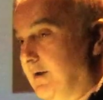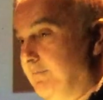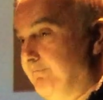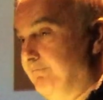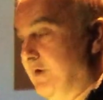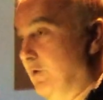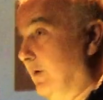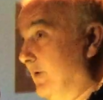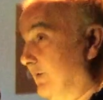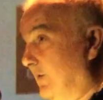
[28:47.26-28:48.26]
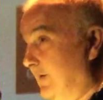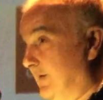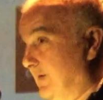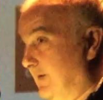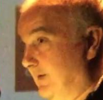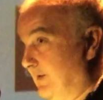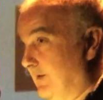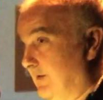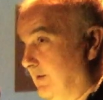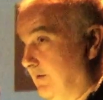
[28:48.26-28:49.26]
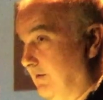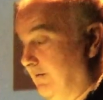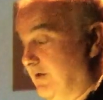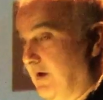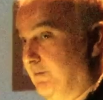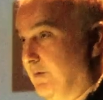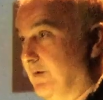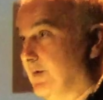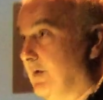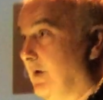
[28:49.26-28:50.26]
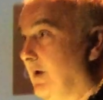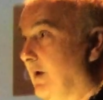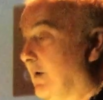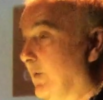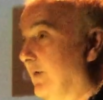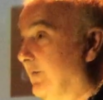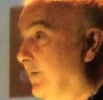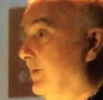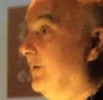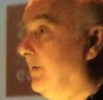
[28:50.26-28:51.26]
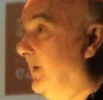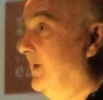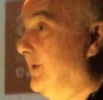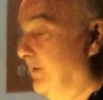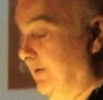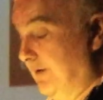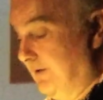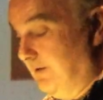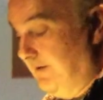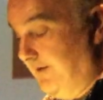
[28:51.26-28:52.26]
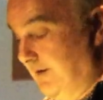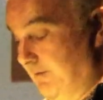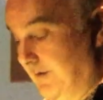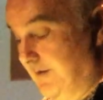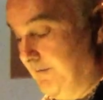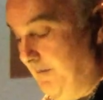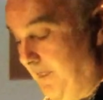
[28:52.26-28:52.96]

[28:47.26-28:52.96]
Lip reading: New Irish Voices list of chapbooks with further editorial development.